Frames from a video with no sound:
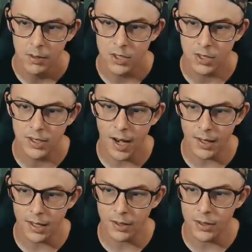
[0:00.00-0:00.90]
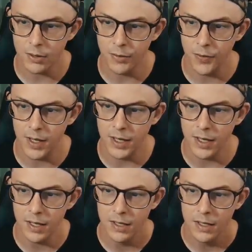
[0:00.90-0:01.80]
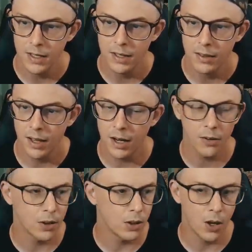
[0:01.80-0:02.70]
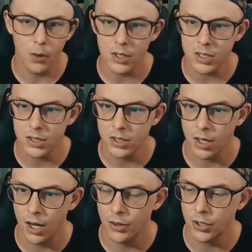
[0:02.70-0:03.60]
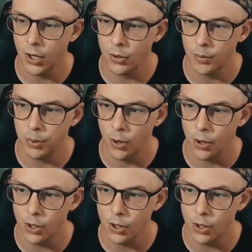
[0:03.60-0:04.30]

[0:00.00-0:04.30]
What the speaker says: are technically graffiti. They are the lowest on the totem pole,